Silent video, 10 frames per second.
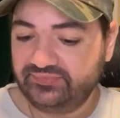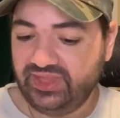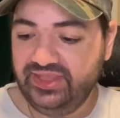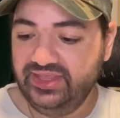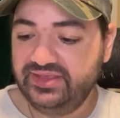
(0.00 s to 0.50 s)

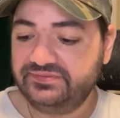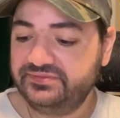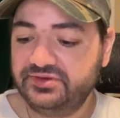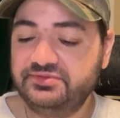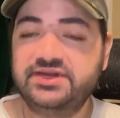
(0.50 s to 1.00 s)
If
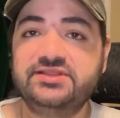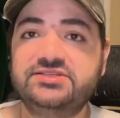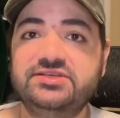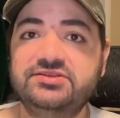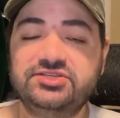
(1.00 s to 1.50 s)
you're reading this
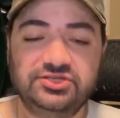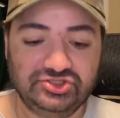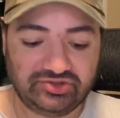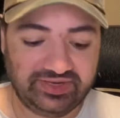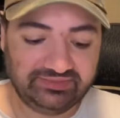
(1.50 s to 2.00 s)
series and you
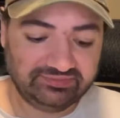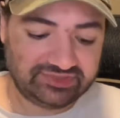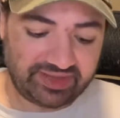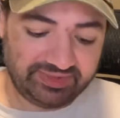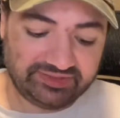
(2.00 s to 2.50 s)
enjoy it,
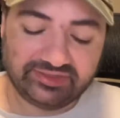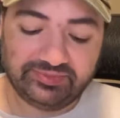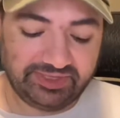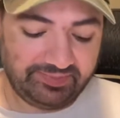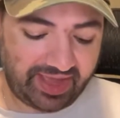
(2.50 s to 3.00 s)
tell me a little
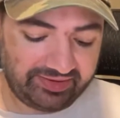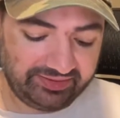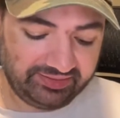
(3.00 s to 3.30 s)
bit about it.